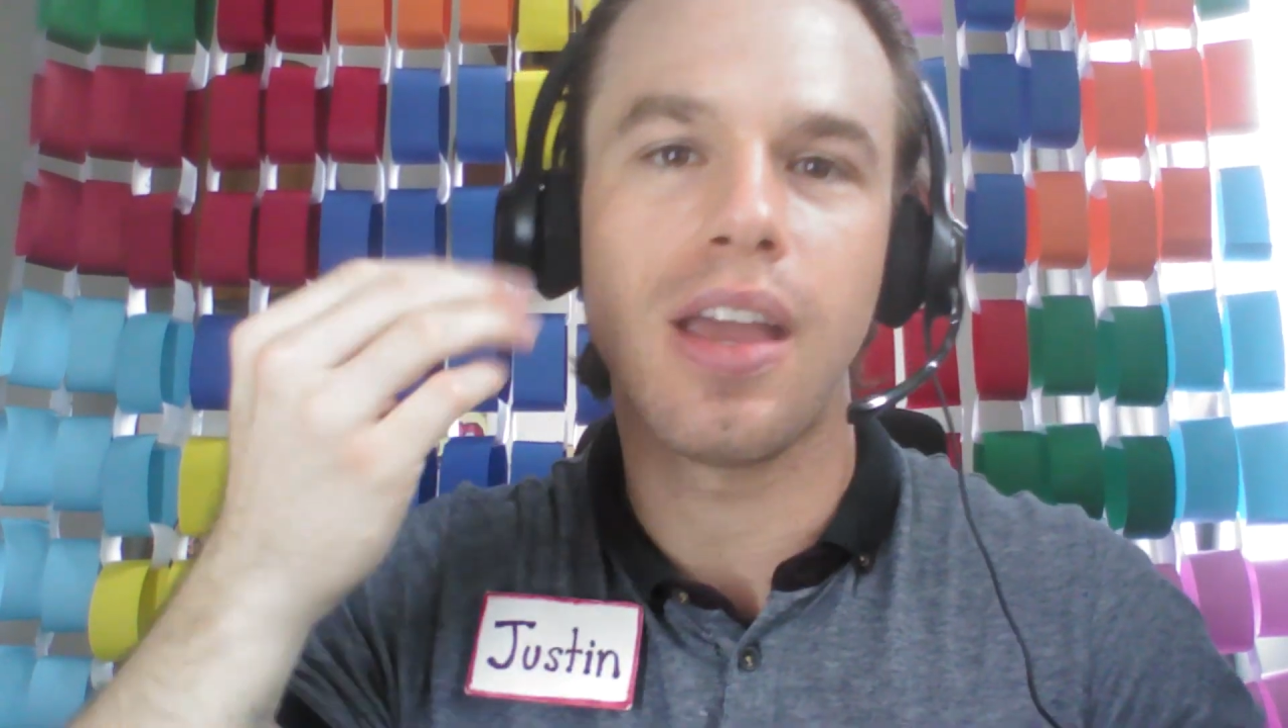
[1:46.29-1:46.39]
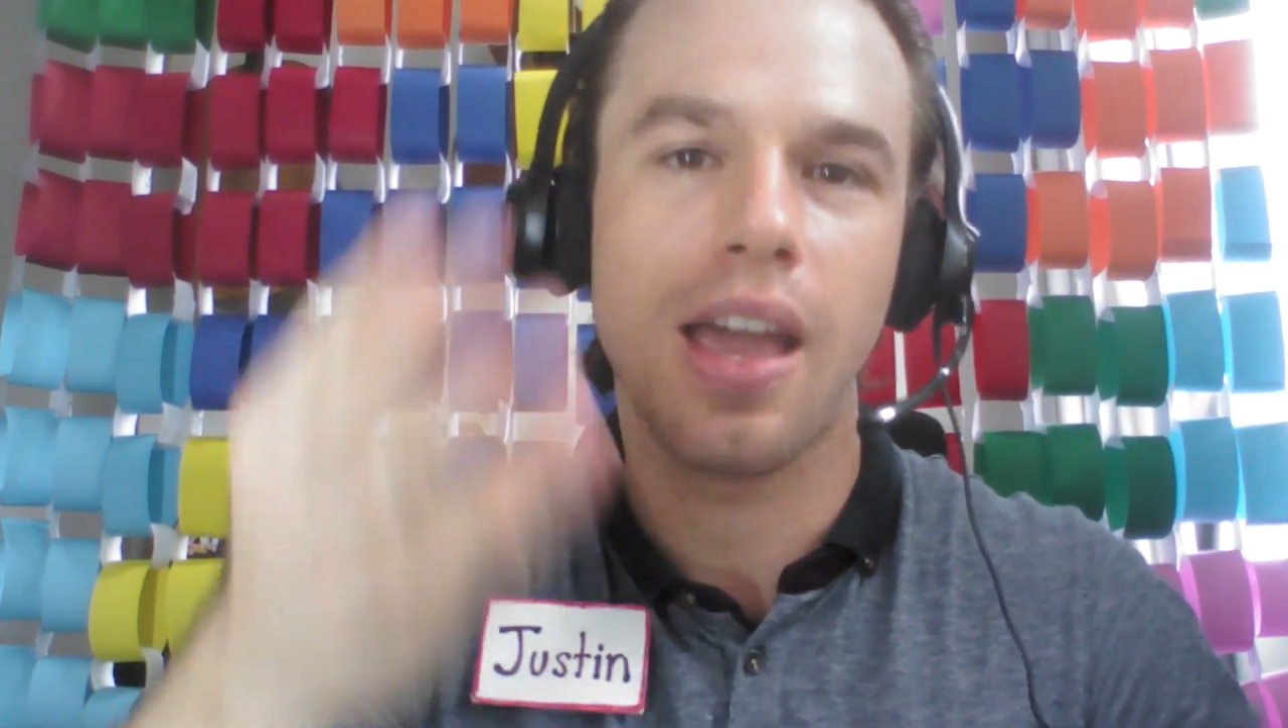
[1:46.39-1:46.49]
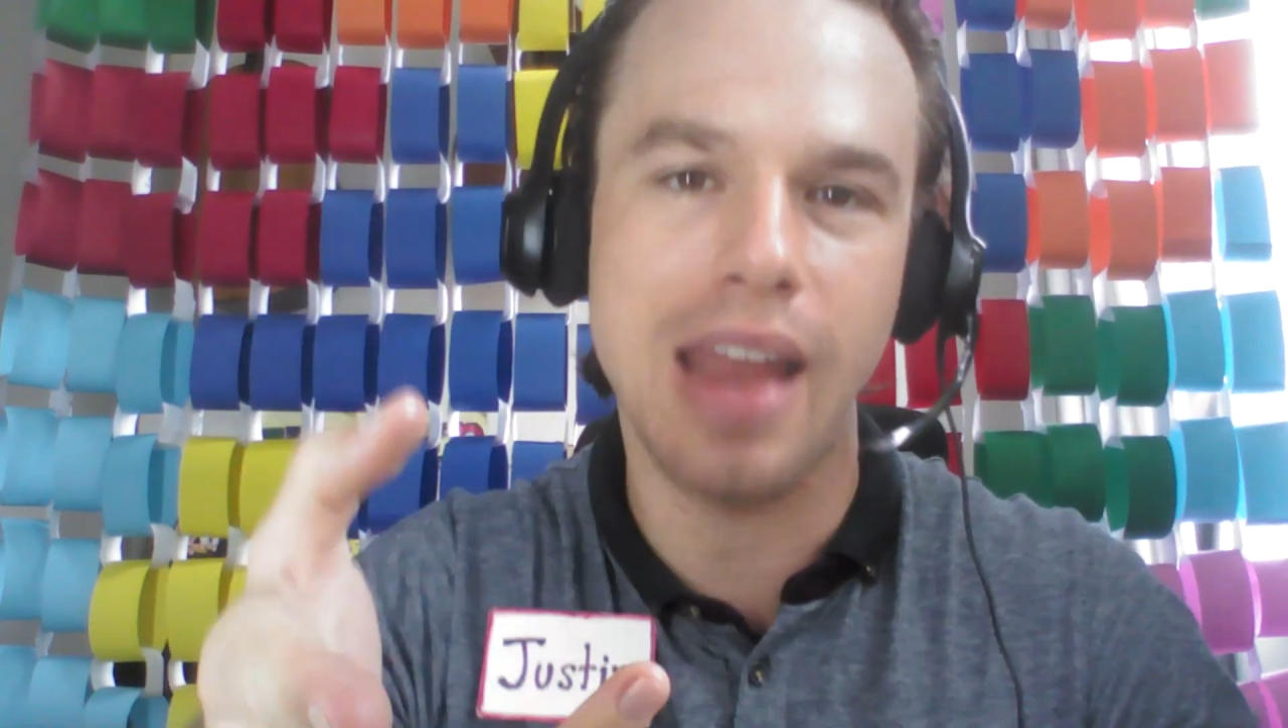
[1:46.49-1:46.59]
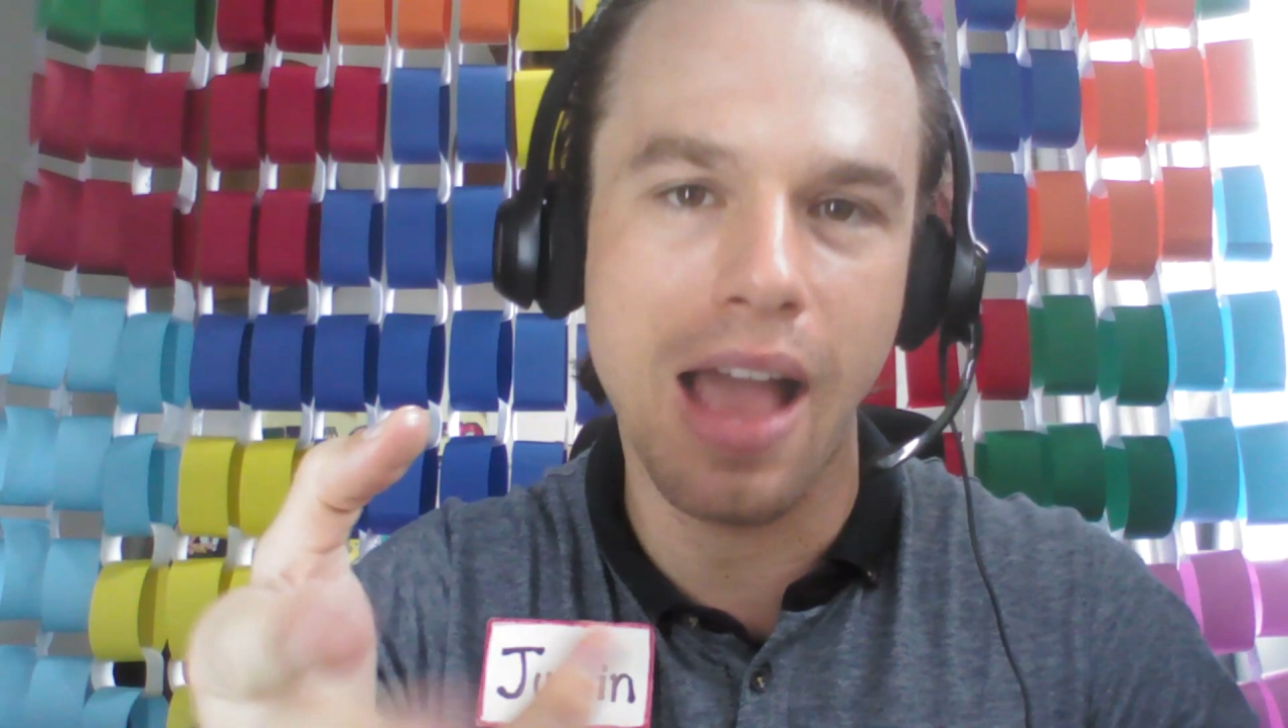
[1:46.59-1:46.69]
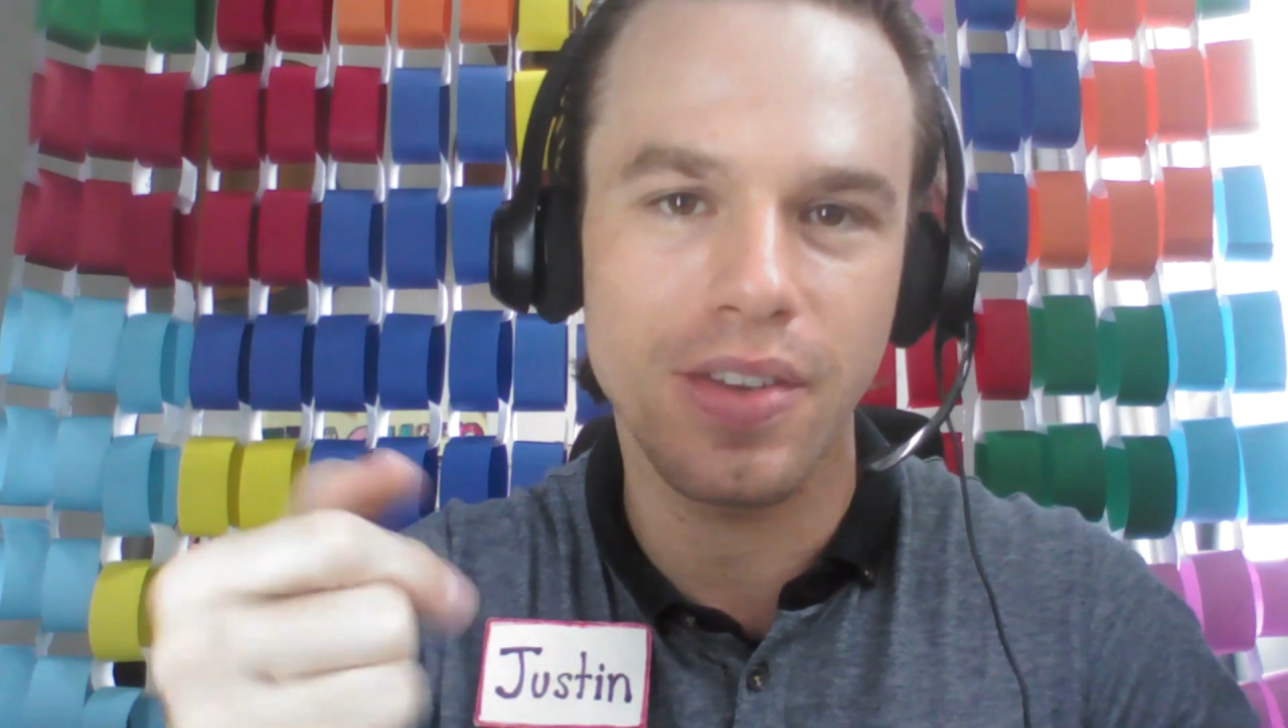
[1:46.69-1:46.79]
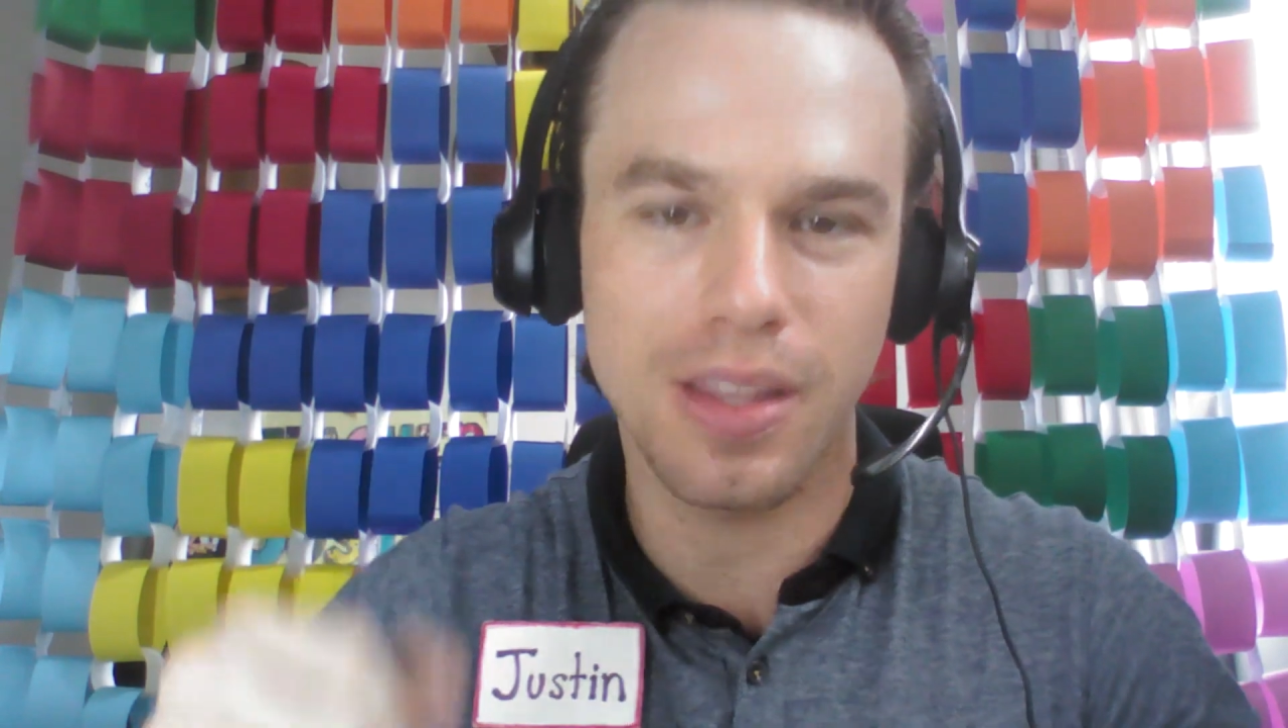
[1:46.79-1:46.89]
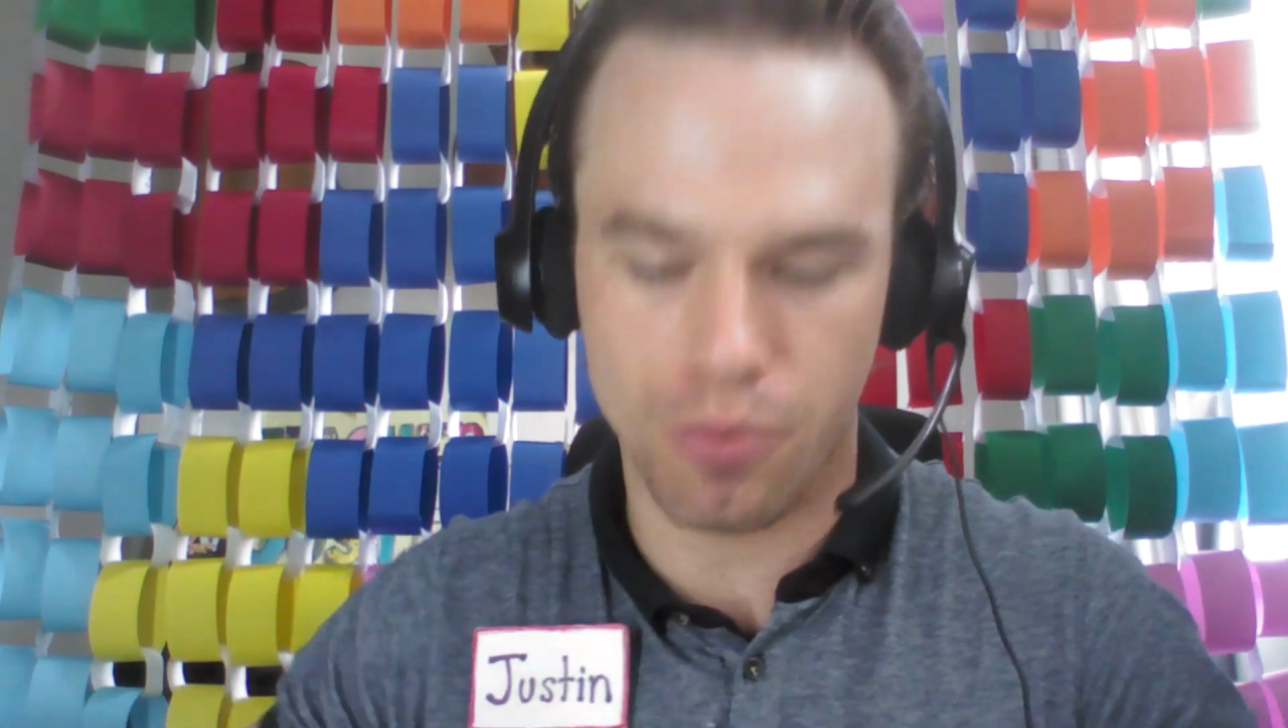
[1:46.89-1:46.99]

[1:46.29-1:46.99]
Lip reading: and having them